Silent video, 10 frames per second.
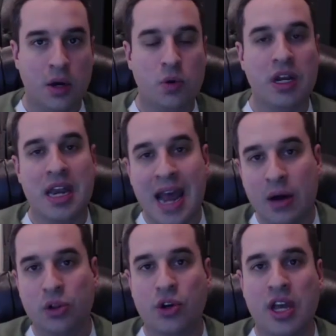we're going to now
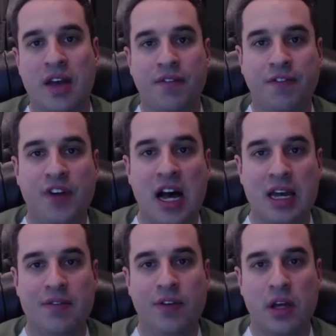look at
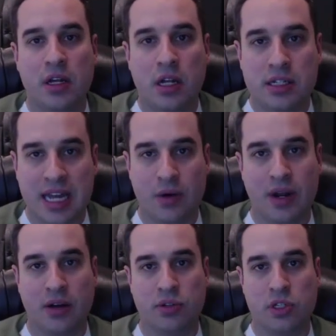5
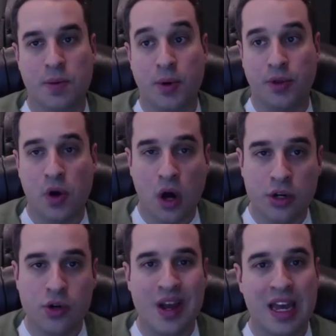townhouses, both
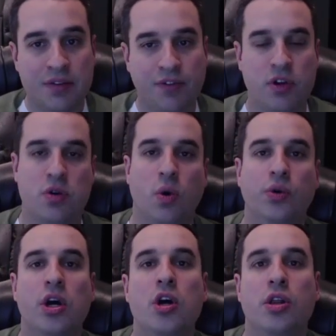condo and freehold,
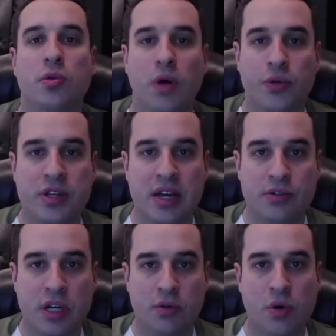throughout the
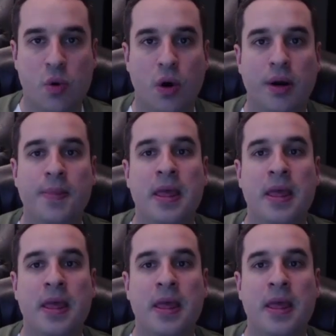downtown core,